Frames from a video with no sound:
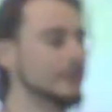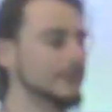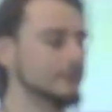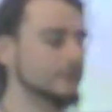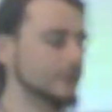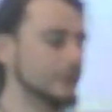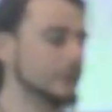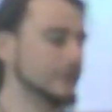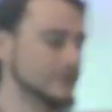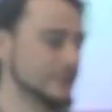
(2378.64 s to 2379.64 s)
even
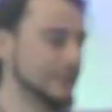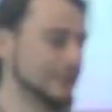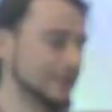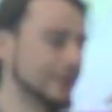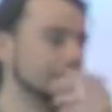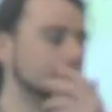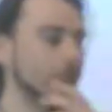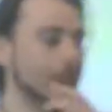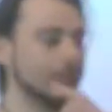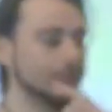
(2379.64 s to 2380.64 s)
though he's not
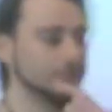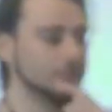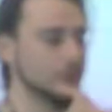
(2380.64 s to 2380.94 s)
anymore active.